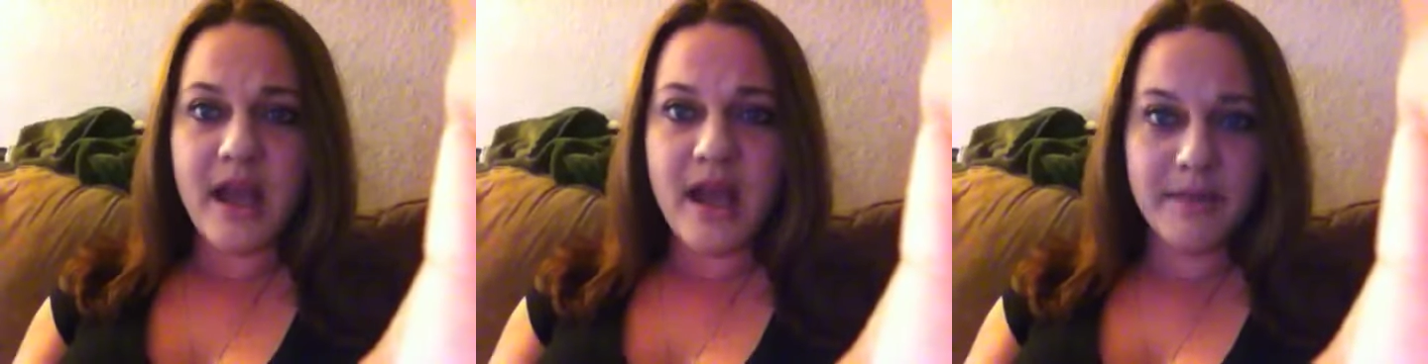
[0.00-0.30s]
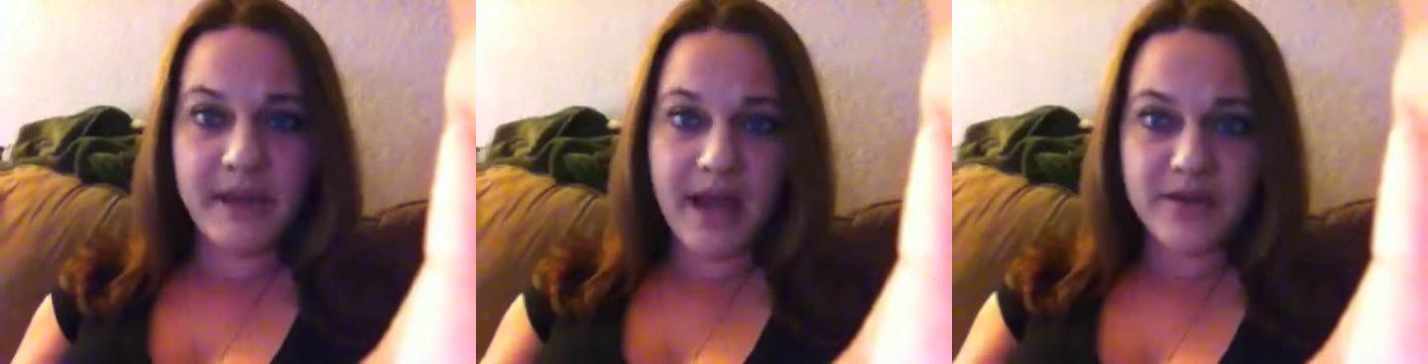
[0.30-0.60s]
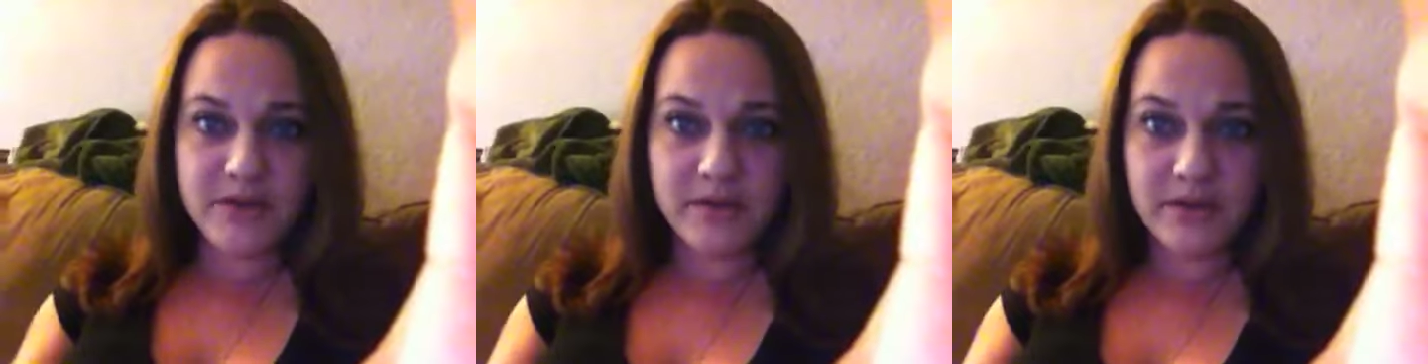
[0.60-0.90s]
an
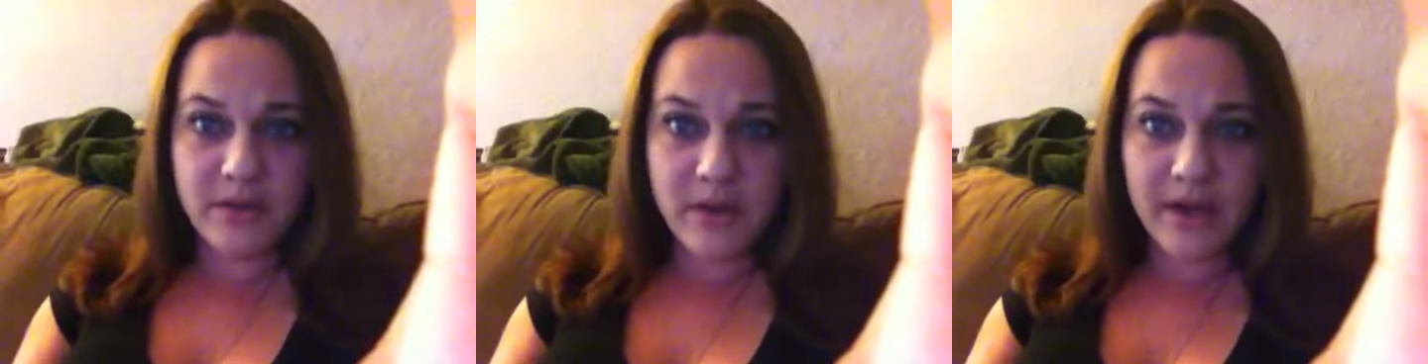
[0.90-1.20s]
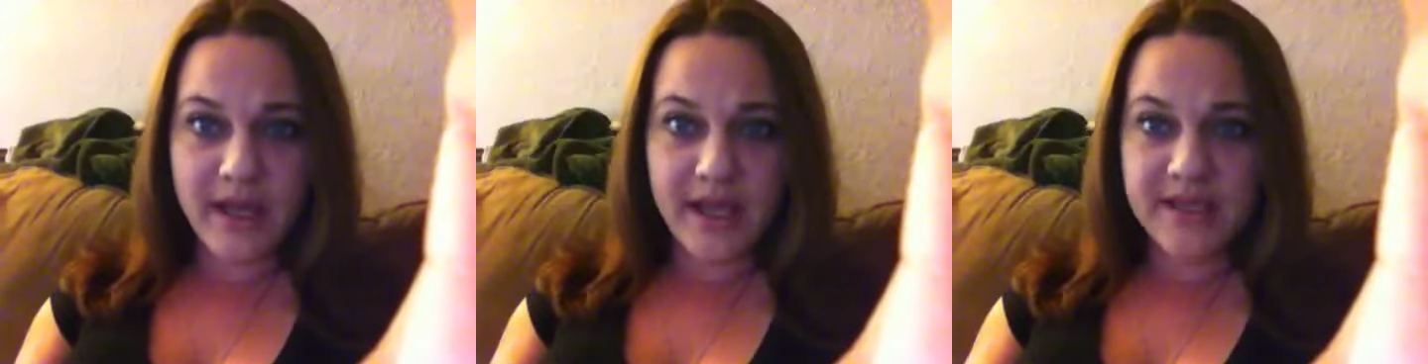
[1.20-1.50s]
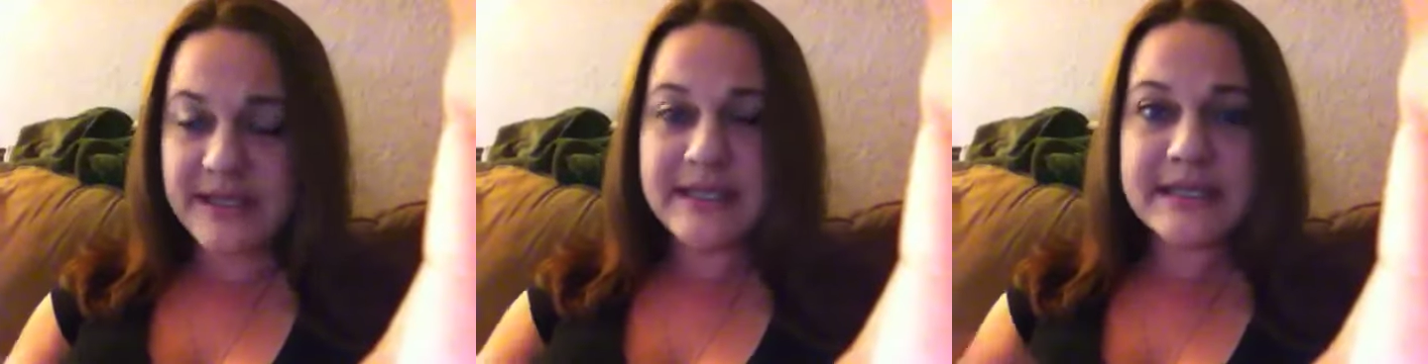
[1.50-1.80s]
actual court
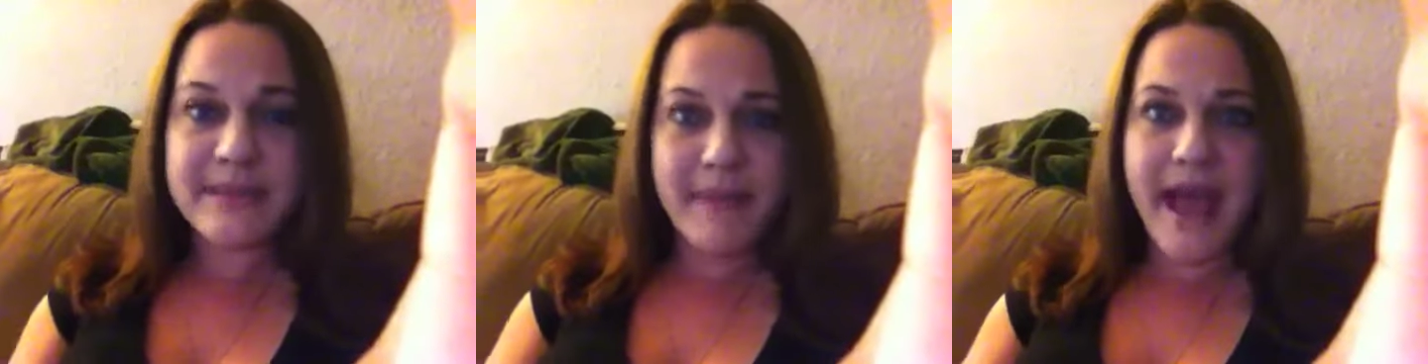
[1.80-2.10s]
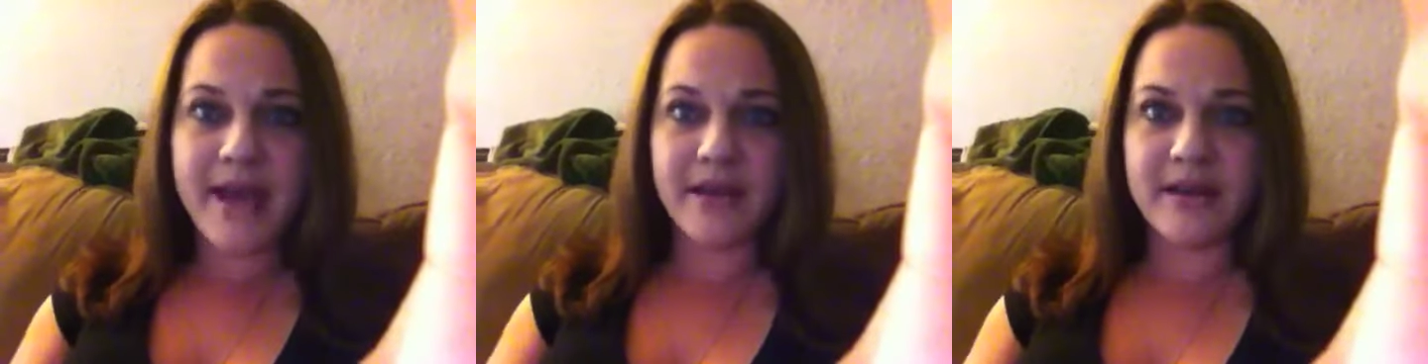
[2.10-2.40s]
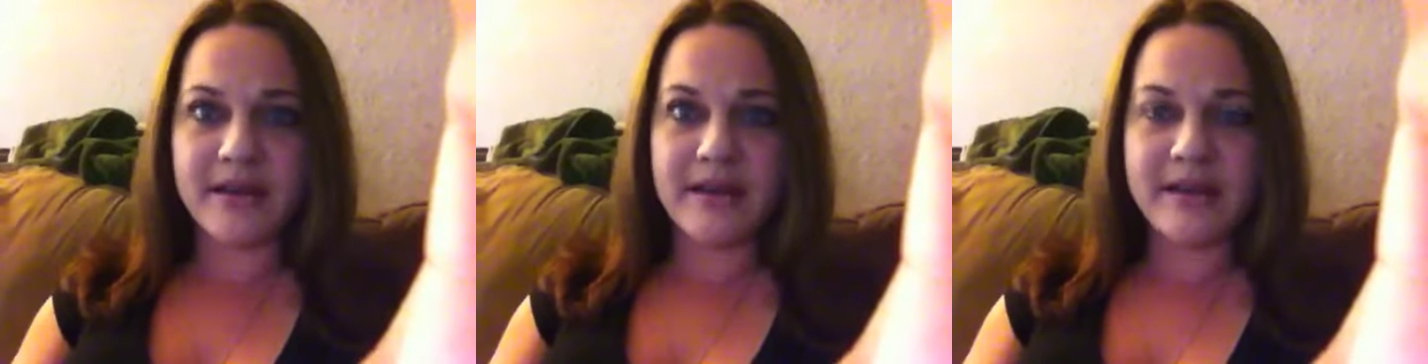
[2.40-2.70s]
case, it doesn't matter.